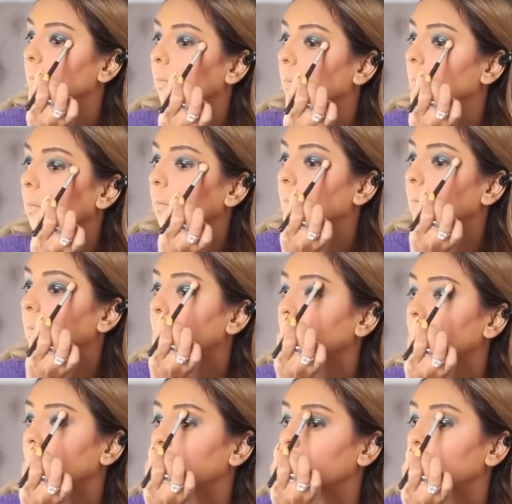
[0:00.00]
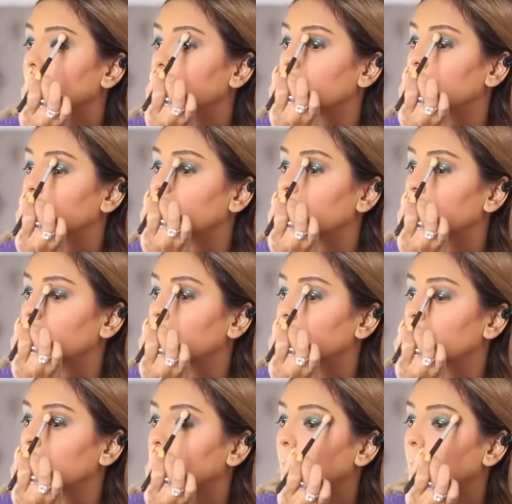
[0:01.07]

go neutral, I can go smoky.